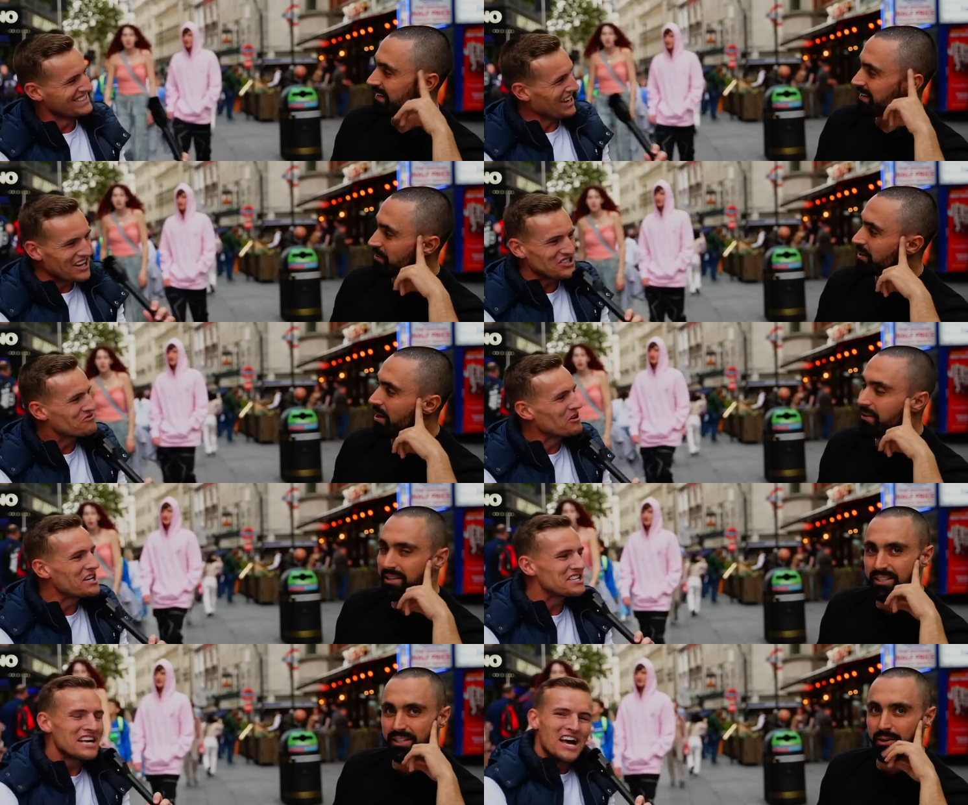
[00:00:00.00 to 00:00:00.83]
Speaker 1: I just,
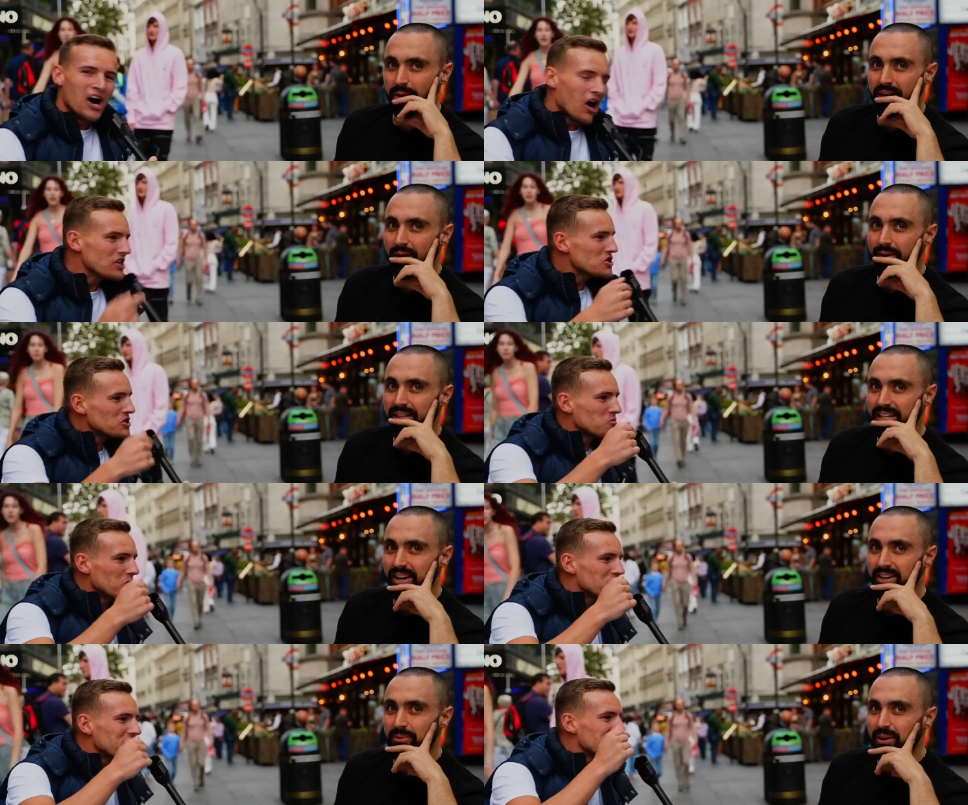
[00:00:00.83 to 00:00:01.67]
going, to, I
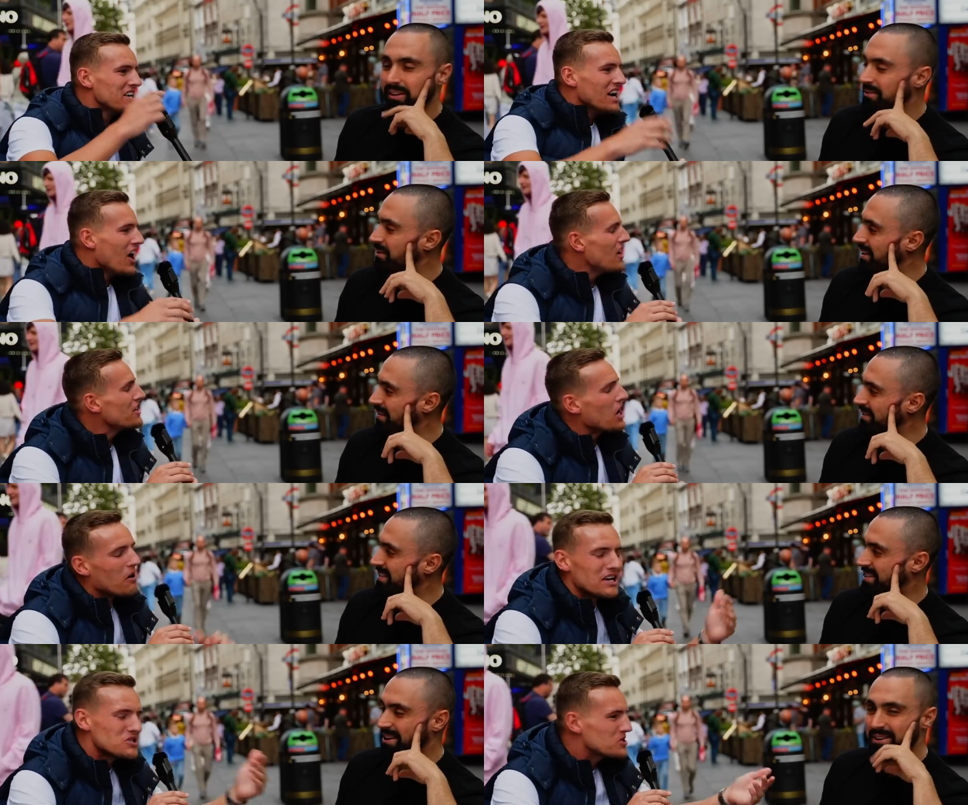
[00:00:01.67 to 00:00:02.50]
just wanted to. I just wanted.
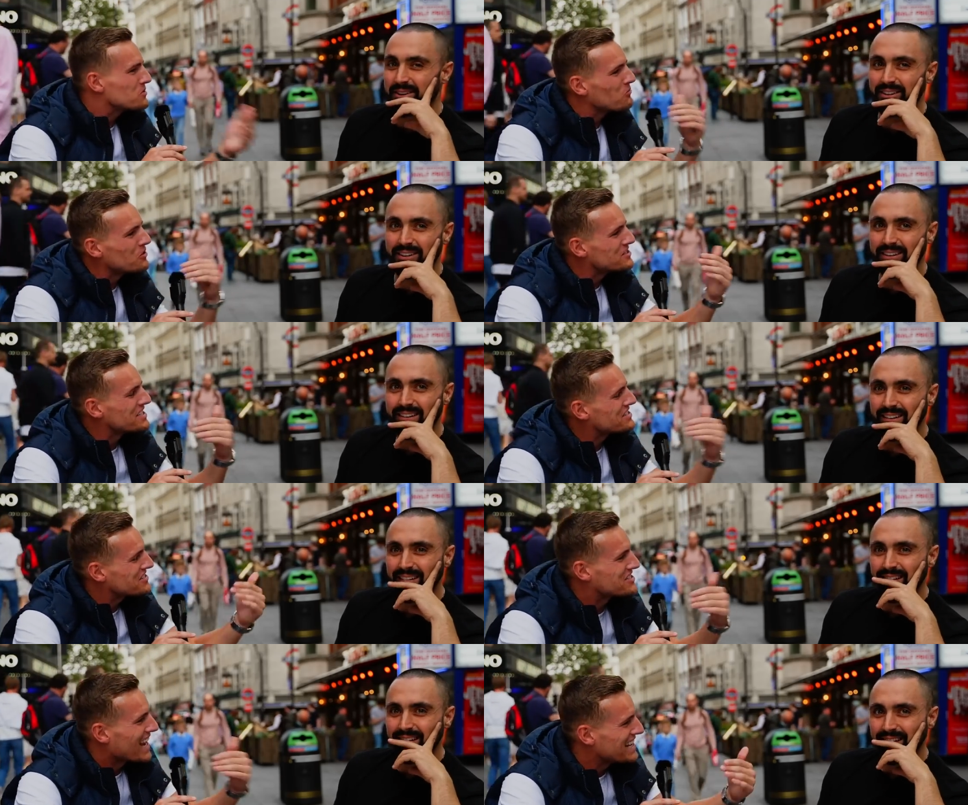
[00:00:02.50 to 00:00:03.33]
no, I just wanted
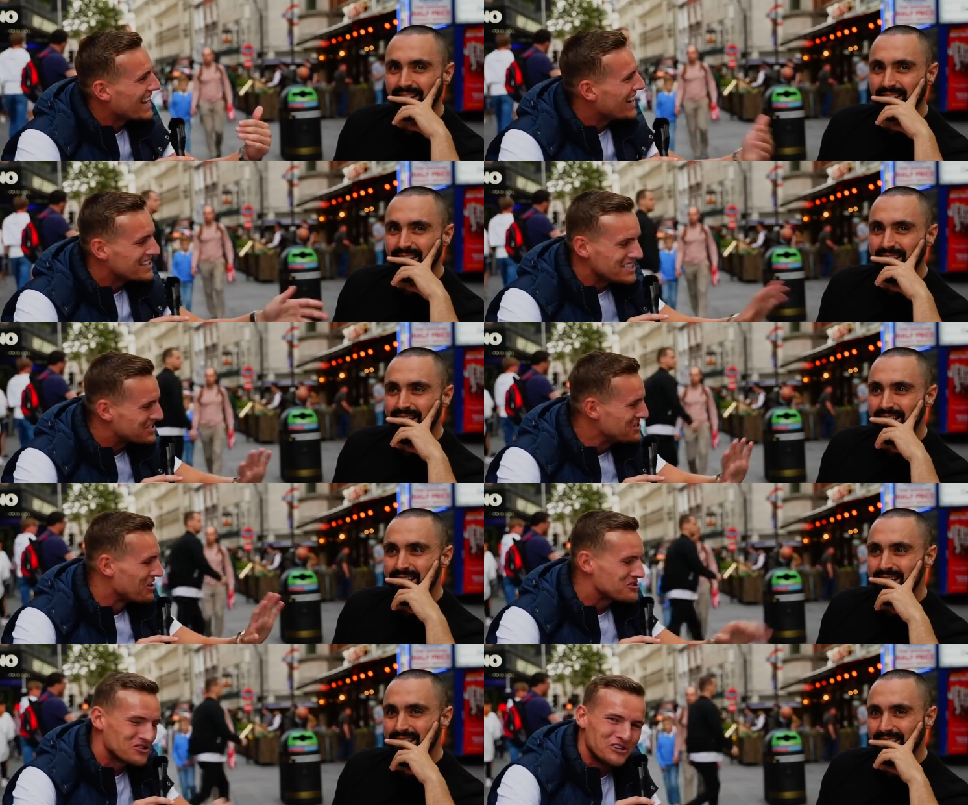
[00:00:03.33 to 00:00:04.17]
to say that it's
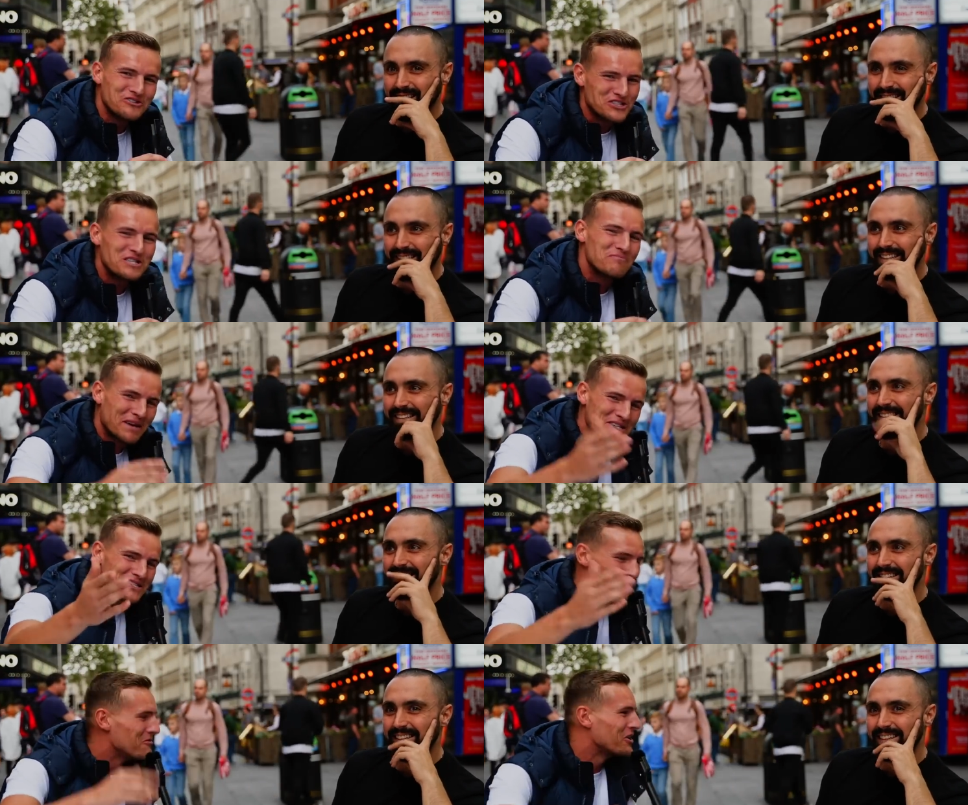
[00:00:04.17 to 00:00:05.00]
not true, just to
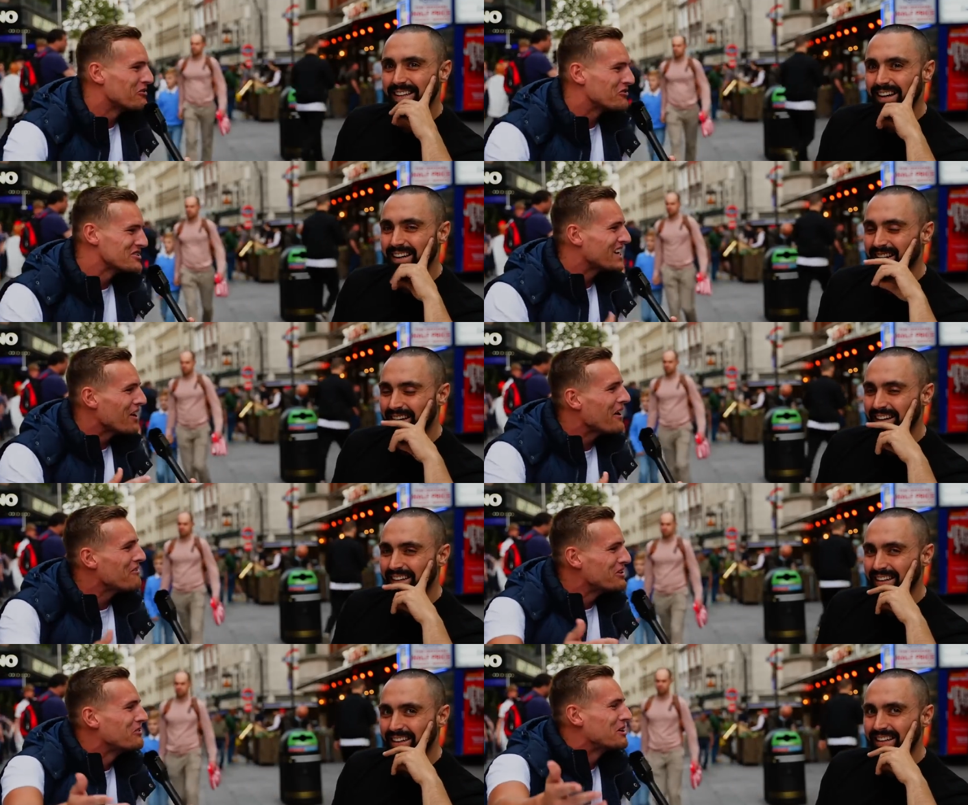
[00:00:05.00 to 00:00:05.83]
piss someone off, because okay, I
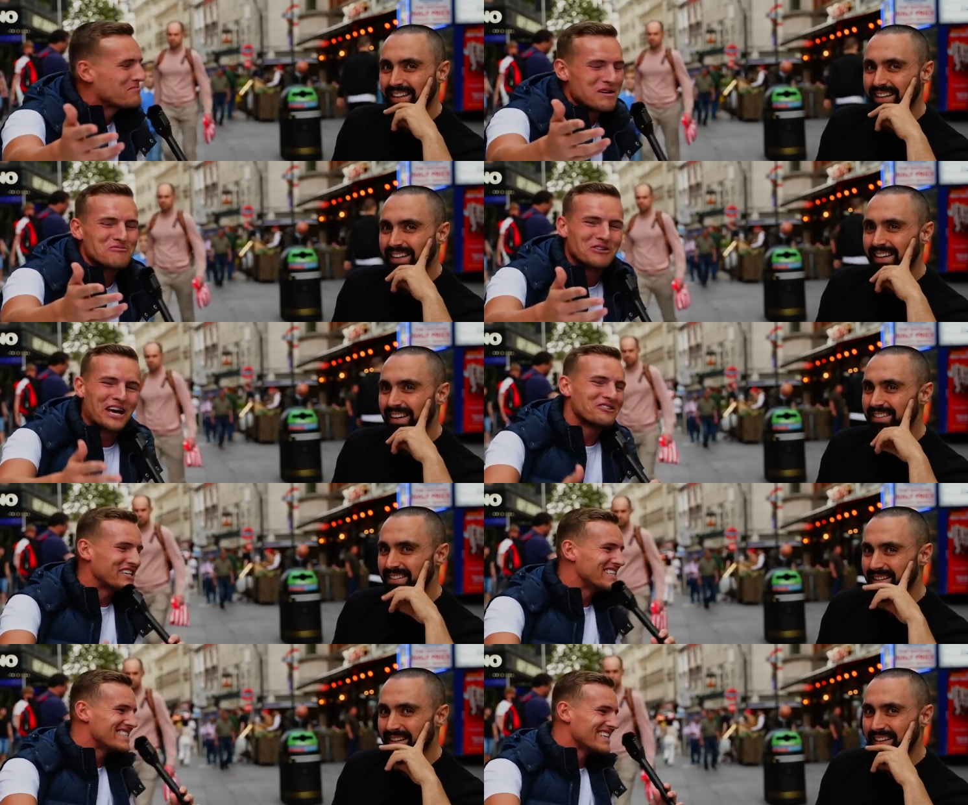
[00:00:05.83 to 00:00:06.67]
know how annoyed people get
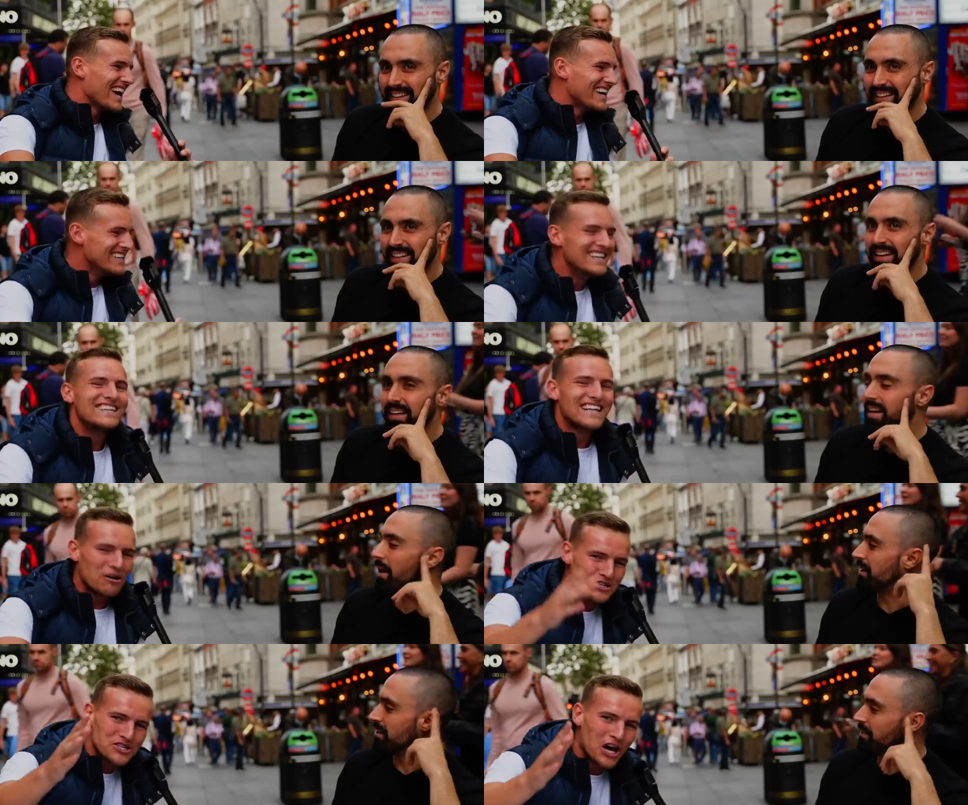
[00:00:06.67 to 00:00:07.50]
on the internet. That
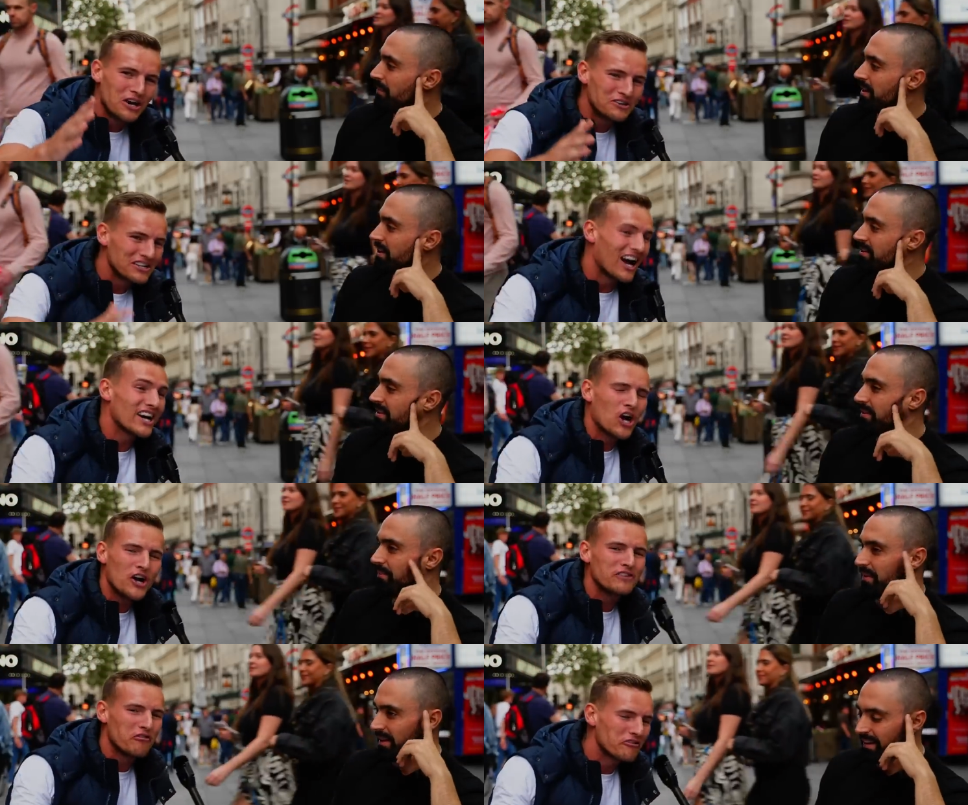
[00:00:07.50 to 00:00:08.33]
yeah, was because, a joke. Because, I
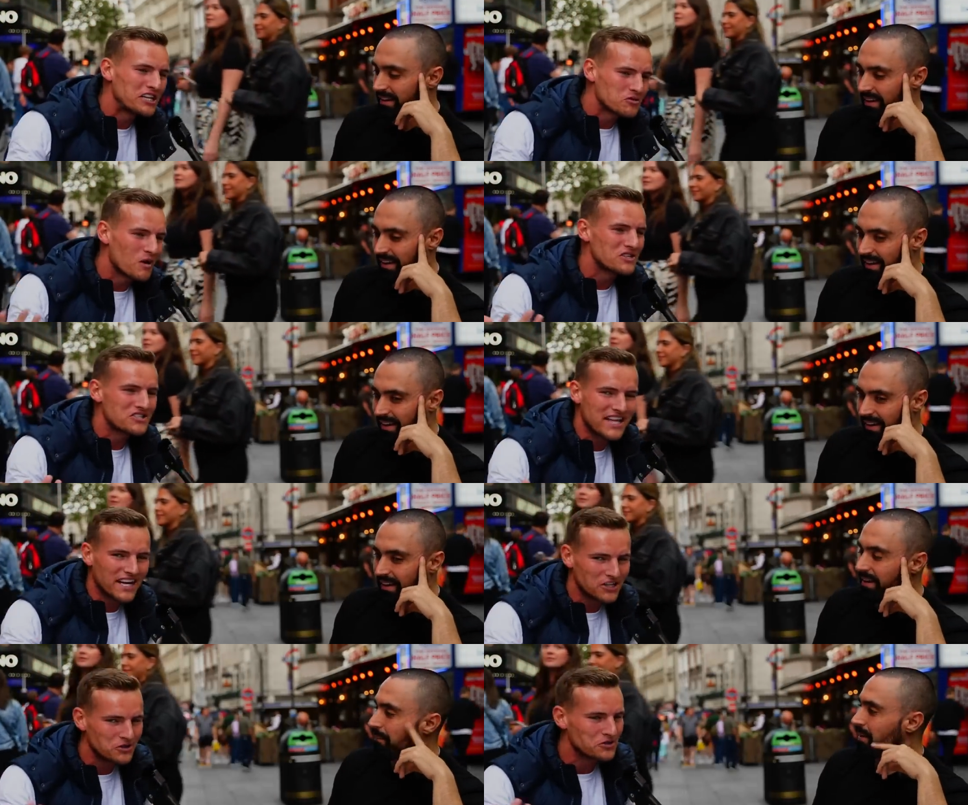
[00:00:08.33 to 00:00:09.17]
can't even finish yeah, one
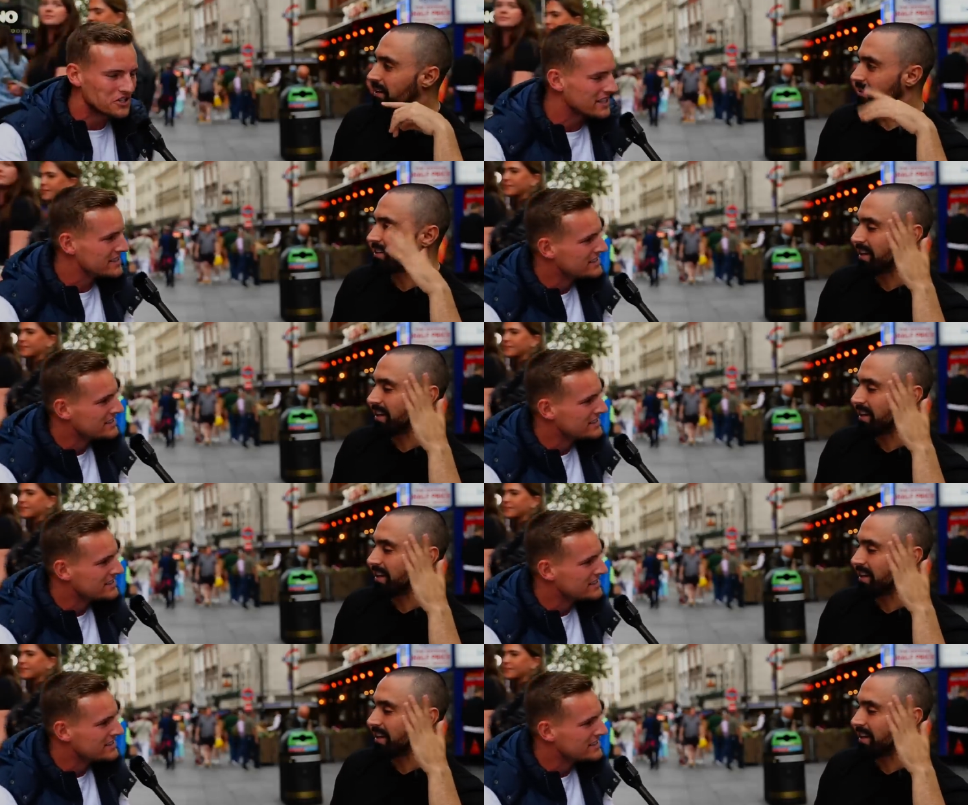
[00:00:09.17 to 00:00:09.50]
steak usually. Because